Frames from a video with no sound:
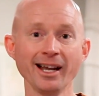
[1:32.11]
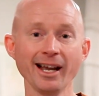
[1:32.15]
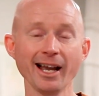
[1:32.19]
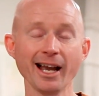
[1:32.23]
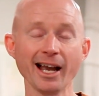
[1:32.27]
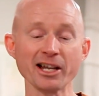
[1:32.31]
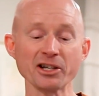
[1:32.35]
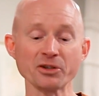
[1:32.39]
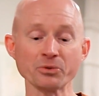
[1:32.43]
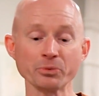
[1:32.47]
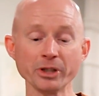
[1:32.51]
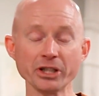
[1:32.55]

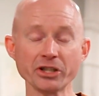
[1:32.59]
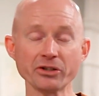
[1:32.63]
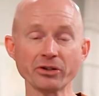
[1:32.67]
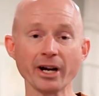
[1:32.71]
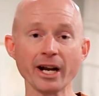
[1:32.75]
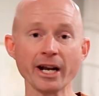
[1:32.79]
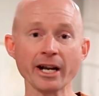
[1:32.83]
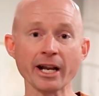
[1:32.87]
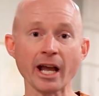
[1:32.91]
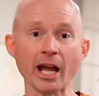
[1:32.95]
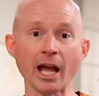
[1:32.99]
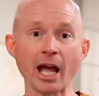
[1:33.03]
as we
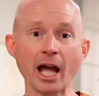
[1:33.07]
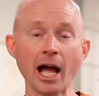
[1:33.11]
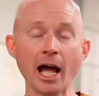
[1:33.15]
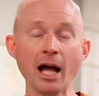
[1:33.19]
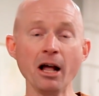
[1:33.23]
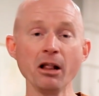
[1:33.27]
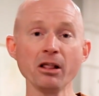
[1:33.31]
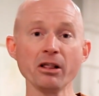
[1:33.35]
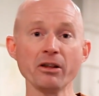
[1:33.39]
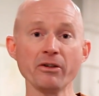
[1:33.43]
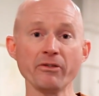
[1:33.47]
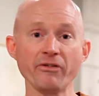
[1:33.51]
try to
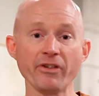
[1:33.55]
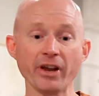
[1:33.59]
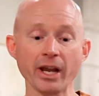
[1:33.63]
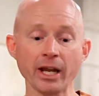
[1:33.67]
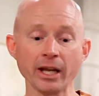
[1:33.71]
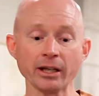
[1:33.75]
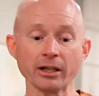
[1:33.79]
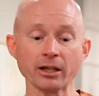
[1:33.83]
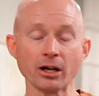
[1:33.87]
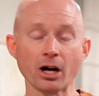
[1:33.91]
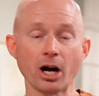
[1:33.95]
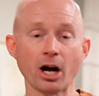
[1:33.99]

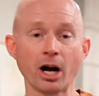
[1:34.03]
elevate